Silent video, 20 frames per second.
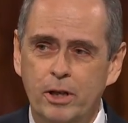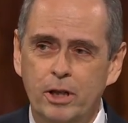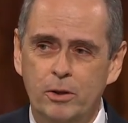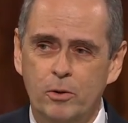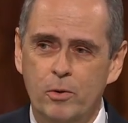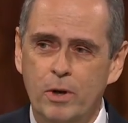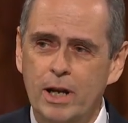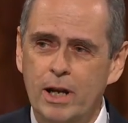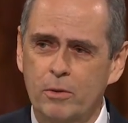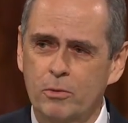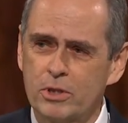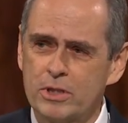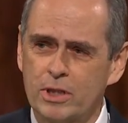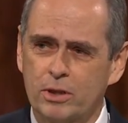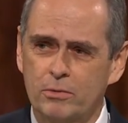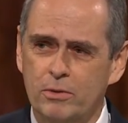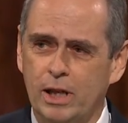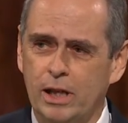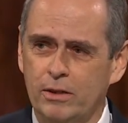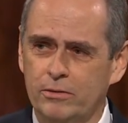when I was
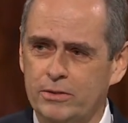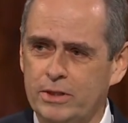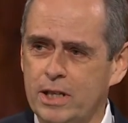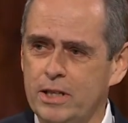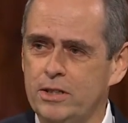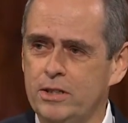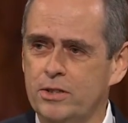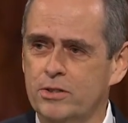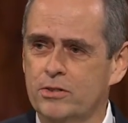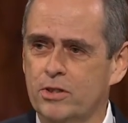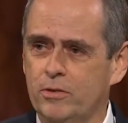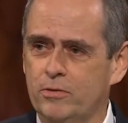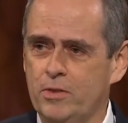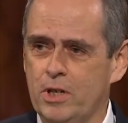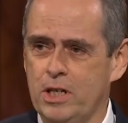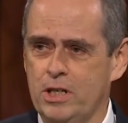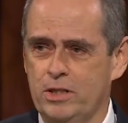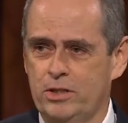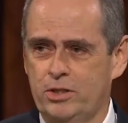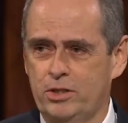around 10 years of
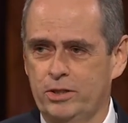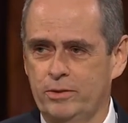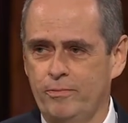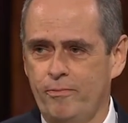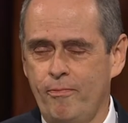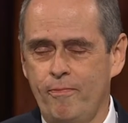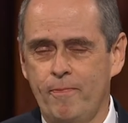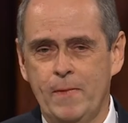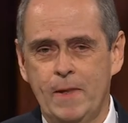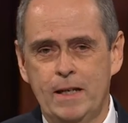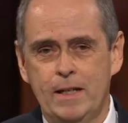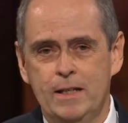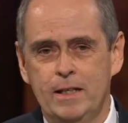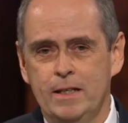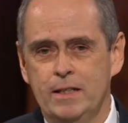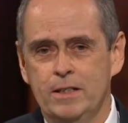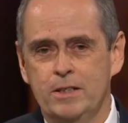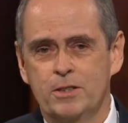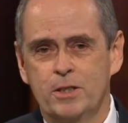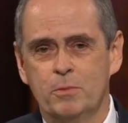age.
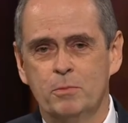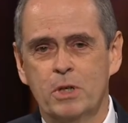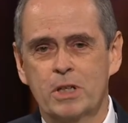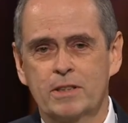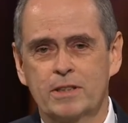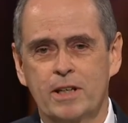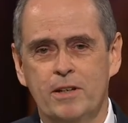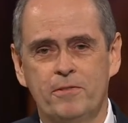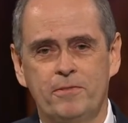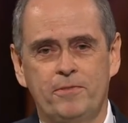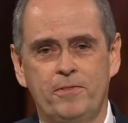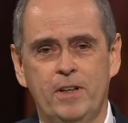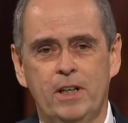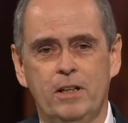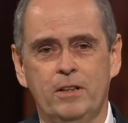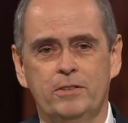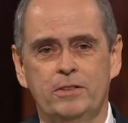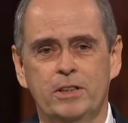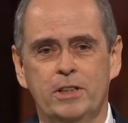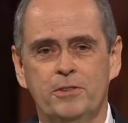She must have
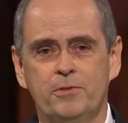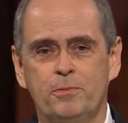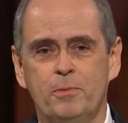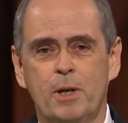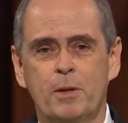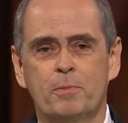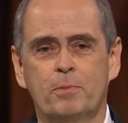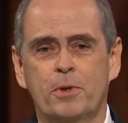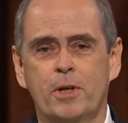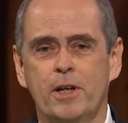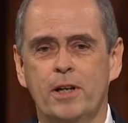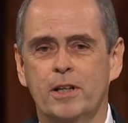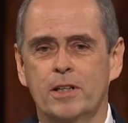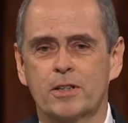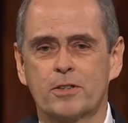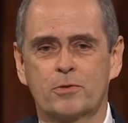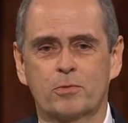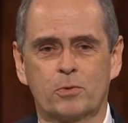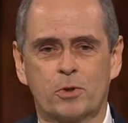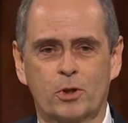felt that if my
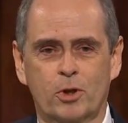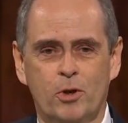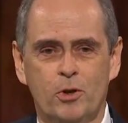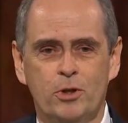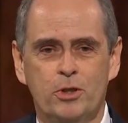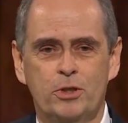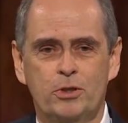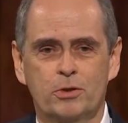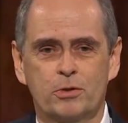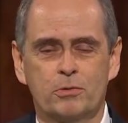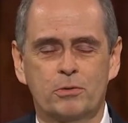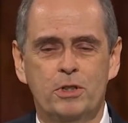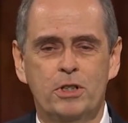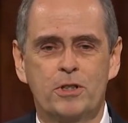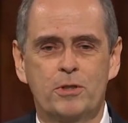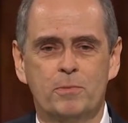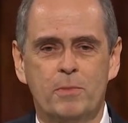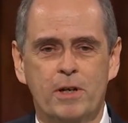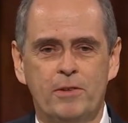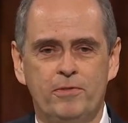prayers were going to
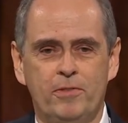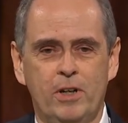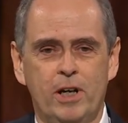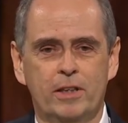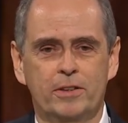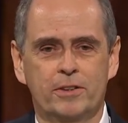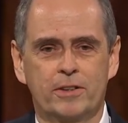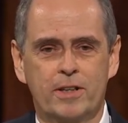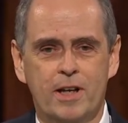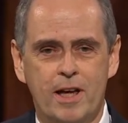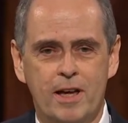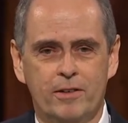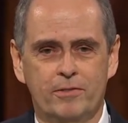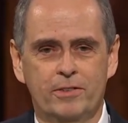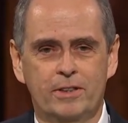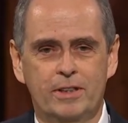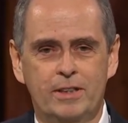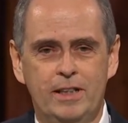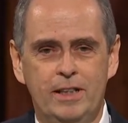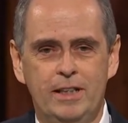reach my Father in
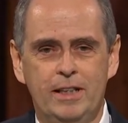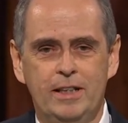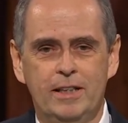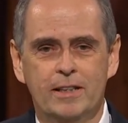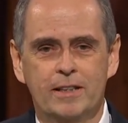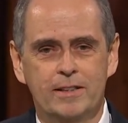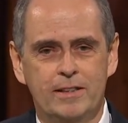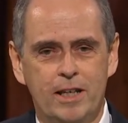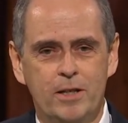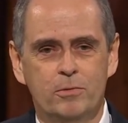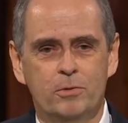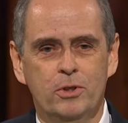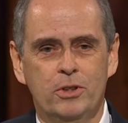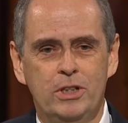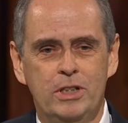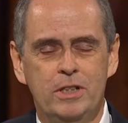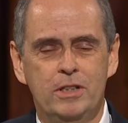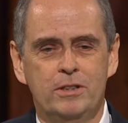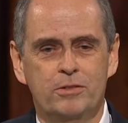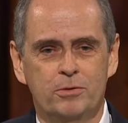heaven, they would
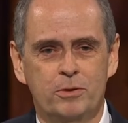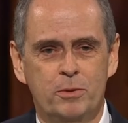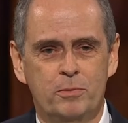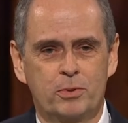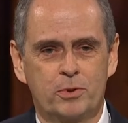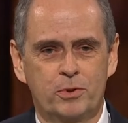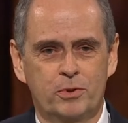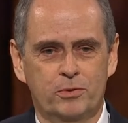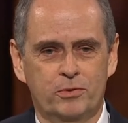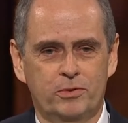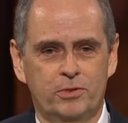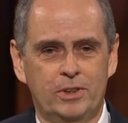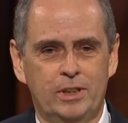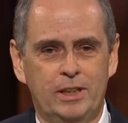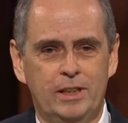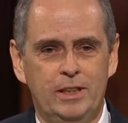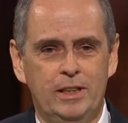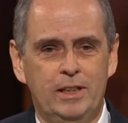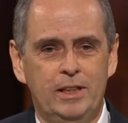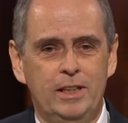need to improve.
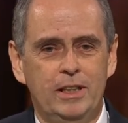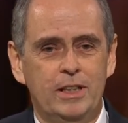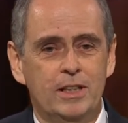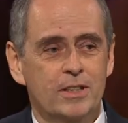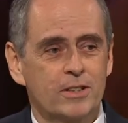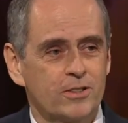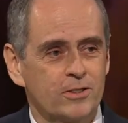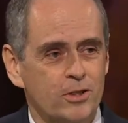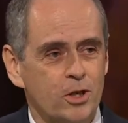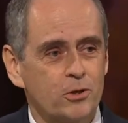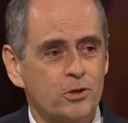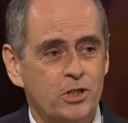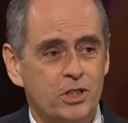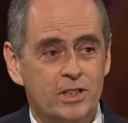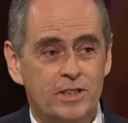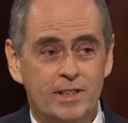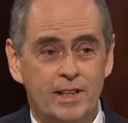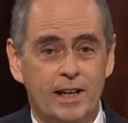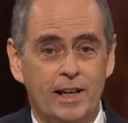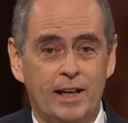So she
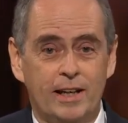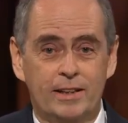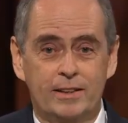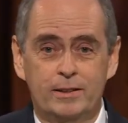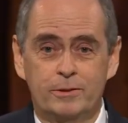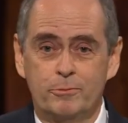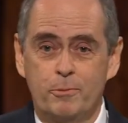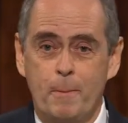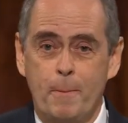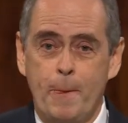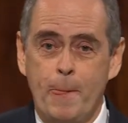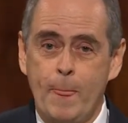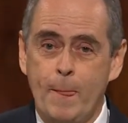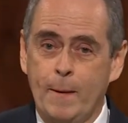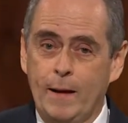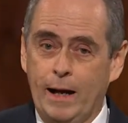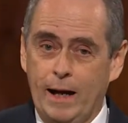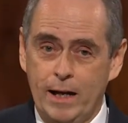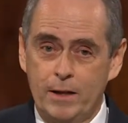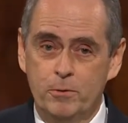said,
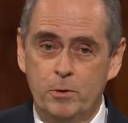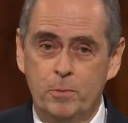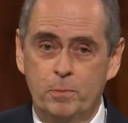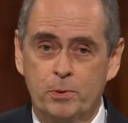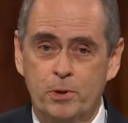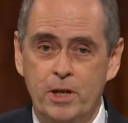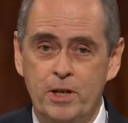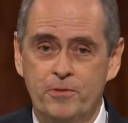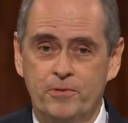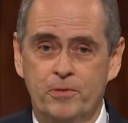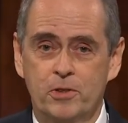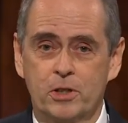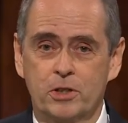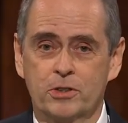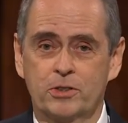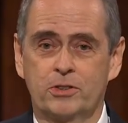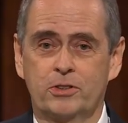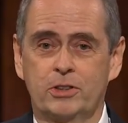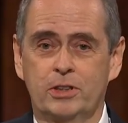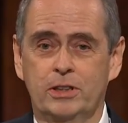"I will pray
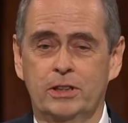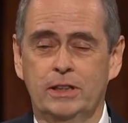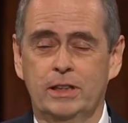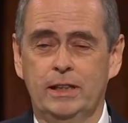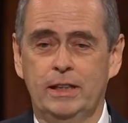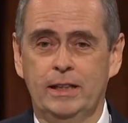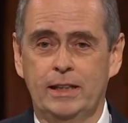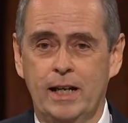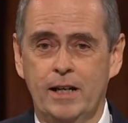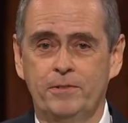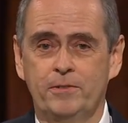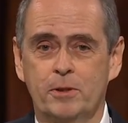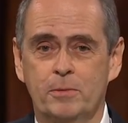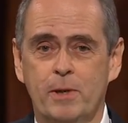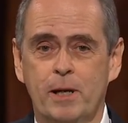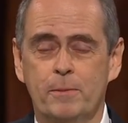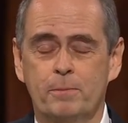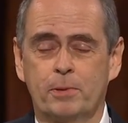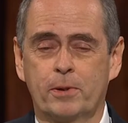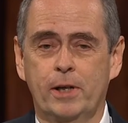first, and after
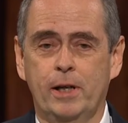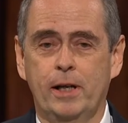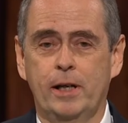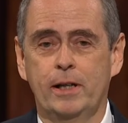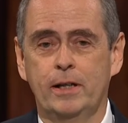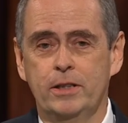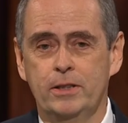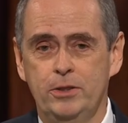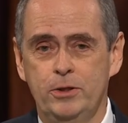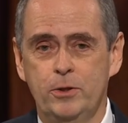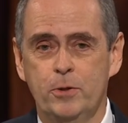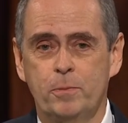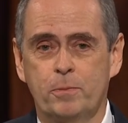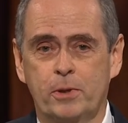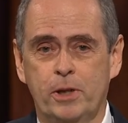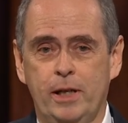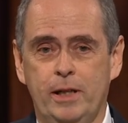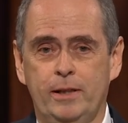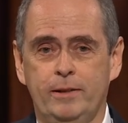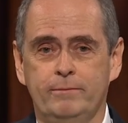my prayer, you
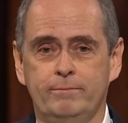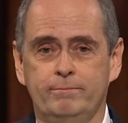pray."